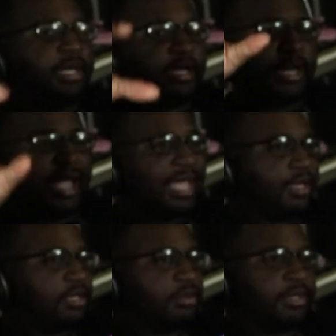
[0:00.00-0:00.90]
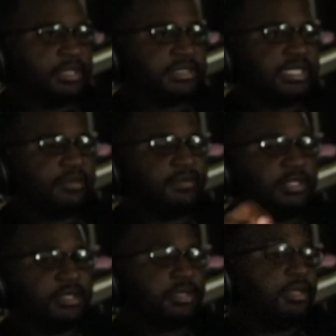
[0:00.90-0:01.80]
They hate him and all this stuff.
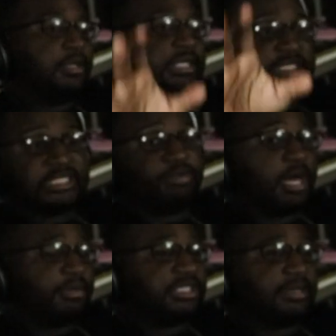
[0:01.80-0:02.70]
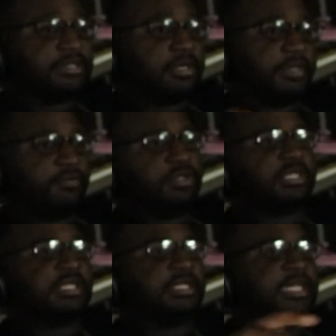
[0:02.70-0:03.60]
Look. This is barbershop talk. If you
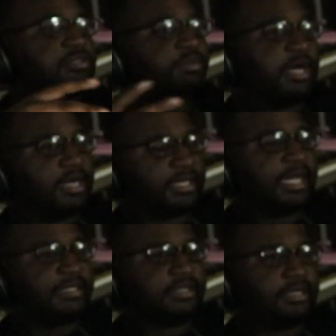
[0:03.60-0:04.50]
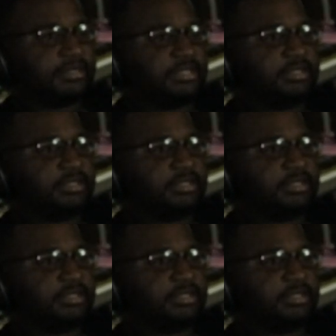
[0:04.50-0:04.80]
look at, that's what podcasts are essentially.